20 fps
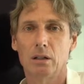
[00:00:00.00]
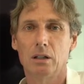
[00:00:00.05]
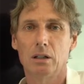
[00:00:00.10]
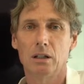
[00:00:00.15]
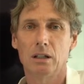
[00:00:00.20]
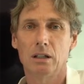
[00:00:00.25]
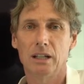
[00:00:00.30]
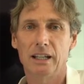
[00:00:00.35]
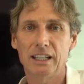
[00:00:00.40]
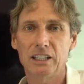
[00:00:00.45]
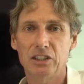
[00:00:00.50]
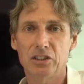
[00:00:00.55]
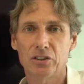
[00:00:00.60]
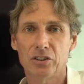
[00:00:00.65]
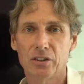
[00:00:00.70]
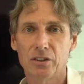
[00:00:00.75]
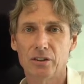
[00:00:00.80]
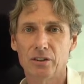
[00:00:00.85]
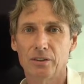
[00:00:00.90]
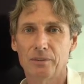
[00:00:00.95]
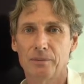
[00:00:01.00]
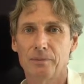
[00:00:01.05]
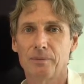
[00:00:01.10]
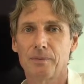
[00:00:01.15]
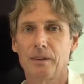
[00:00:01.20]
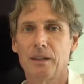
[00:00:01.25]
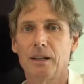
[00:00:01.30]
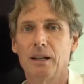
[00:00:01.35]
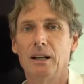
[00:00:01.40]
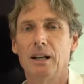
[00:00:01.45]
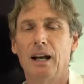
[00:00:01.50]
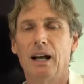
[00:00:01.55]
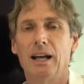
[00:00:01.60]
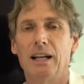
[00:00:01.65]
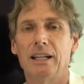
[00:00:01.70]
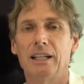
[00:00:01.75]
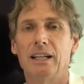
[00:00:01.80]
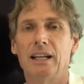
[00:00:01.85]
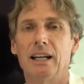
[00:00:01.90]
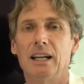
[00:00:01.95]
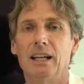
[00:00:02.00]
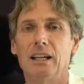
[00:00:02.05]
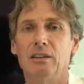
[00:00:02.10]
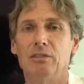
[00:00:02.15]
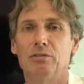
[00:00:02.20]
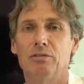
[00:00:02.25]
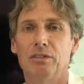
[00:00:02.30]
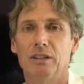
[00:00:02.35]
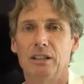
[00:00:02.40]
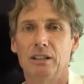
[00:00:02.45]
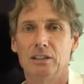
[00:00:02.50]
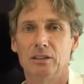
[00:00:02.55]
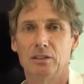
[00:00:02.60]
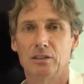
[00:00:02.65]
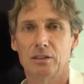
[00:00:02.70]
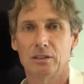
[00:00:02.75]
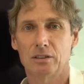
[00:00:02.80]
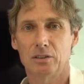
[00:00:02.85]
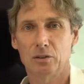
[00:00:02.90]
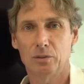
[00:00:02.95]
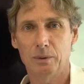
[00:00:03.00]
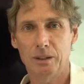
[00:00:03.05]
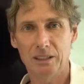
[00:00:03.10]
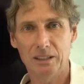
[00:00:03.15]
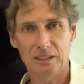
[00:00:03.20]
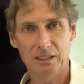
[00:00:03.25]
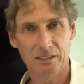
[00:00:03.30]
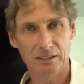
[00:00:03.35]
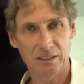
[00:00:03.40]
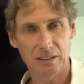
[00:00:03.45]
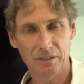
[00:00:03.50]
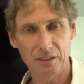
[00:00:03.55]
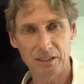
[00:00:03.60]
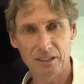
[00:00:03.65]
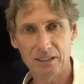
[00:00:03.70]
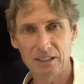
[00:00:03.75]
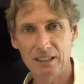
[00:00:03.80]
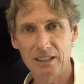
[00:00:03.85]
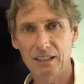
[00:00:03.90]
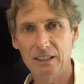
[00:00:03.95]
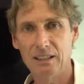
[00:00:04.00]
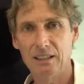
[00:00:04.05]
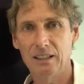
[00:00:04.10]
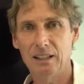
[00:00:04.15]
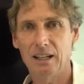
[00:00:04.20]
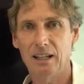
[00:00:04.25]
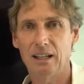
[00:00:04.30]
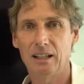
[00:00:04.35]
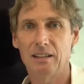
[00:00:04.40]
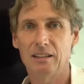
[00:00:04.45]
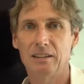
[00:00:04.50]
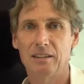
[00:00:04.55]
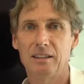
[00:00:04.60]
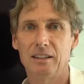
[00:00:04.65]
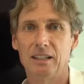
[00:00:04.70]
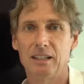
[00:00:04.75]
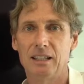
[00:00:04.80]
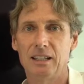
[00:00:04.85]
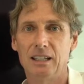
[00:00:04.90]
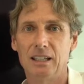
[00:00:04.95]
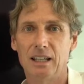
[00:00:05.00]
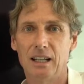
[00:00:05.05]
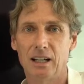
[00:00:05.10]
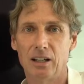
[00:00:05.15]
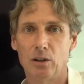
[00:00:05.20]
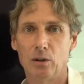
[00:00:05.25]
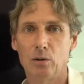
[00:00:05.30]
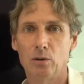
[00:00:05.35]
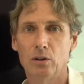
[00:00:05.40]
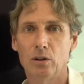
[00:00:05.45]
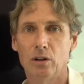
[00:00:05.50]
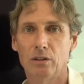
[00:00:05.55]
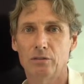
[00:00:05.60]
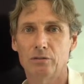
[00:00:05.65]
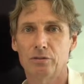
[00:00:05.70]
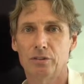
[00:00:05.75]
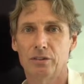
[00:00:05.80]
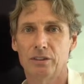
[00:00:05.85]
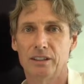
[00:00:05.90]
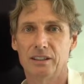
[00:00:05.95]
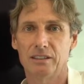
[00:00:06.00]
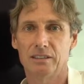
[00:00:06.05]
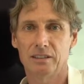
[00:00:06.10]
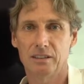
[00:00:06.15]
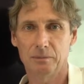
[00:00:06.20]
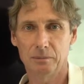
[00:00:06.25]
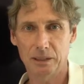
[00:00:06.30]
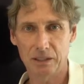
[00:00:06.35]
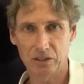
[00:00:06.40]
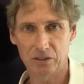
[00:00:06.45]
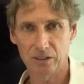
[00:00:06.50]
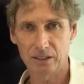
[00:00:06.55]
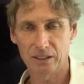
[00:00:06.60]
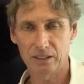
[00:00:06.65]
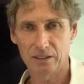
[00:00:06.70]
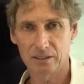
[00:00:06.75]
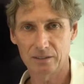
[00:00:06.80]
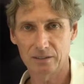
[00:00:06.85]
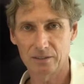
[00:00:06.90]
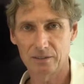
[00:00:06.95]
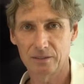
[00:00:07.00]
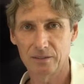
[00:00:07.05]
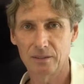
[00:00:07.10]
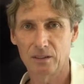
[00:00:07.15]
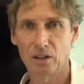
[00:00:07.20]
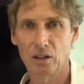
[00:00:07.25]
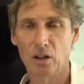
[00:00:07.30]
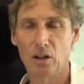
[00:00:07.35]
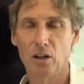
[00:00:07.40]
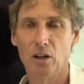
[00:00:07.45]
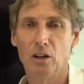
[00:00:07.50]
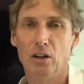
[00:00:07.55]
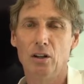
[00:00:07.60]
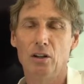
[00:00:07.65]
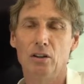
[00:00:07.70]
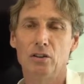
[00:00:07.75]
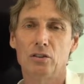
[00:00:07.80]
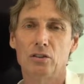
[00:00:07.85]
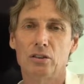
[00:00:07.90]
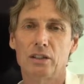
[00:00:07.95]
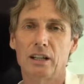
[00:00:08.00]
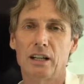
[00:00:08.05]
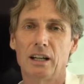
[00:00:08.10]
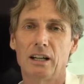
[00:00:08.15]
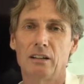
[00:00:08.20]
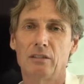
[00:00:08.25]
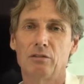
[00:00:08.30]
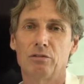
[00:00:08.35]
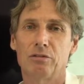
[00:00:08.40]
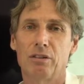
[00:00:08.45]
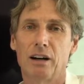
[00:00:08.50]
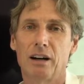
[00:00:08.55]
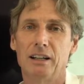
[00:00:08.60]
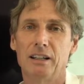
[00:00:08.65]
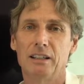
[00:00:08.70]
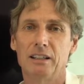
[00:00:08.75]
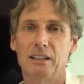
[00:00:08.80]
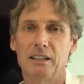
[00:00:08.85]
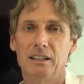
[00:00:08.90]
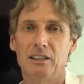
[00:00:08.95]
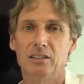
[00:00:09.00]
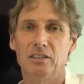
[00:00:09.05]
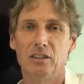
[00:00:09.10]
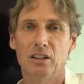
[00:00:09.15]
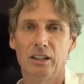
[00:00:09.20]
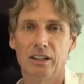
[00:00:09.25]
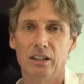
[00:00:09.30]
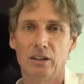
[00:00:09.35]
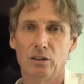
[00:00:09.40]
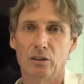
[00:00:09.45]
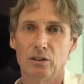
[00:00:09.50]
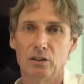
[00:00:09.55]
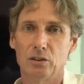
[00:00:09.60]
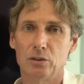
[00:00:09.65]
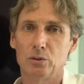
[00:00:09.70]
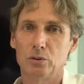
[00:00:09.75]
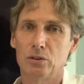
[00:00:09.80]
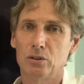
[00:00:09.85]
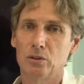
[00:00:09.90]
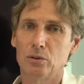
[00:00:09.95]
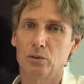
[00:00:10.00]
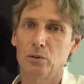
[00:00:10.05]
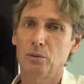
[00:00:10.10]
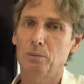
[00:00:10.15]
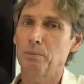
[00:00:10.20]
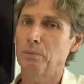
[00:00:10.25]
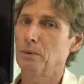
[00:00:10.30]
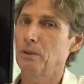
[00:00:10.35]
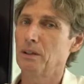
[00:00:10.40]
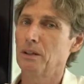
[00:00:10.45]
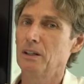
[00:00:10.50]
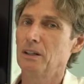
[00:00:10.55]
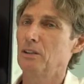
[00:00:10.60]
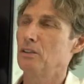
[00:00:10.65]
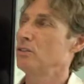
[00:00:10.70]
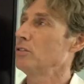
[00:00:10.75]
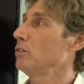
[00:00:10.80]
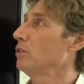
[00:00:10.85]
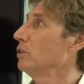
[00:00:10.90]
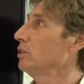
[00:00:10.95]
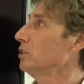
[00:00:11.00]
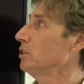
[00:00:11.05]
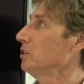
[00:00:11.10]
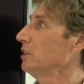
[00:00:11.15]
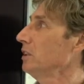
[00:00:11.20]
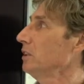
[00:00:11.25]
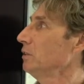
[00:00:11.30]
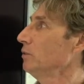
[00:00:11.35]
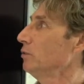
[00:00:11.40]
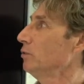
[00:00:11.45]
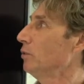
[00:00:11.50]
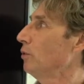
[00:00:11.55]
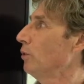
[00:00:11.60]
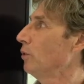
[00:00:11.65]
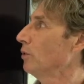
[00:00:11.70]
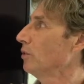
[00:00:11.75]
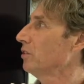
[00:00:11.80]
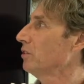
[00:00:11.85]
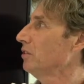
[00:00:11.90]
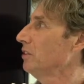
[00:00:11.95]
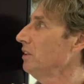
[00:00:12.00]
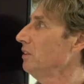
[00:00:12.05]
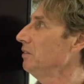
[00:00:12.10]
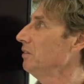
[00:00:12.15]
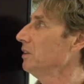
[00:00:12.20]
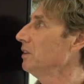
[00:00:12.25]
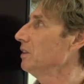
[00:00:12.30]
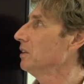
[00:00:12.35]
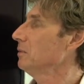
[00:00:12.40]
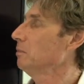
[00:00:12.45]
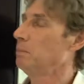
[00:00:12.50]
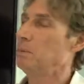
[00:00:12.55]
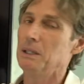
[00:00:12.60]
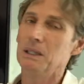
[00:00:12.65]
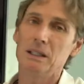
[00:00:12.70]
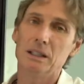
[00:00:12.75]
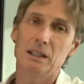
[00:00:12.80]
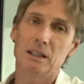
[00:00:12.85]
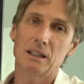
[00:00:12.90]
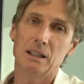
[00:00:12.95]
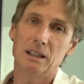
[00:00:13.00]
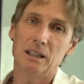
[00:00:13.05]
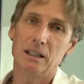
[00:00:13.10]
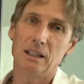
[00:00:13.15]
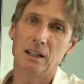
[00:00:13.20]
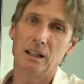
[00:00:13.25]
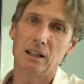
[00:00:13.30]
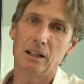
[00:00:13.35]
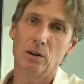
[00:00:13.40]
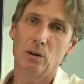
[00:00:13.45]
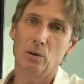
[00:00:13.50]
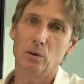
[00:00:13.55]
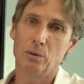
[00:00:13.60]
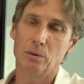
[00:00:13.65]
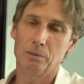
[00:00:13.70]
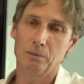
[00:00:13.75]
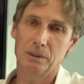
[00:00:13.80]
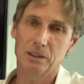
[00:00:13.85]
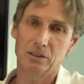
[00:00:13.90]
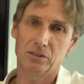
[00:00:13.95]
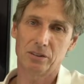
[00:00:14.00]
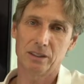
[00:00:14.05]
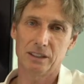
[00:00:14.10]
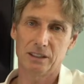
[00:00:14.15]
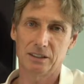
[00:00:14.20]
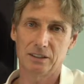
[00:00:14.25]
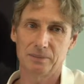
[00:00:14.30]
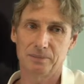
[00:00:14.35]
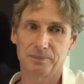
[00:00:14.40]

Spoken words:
lecture I gave in 2017 at the EIO conference in Madrid. You can find it easily on YouTube, searching for SIEWERT PEEK EIO Madrid.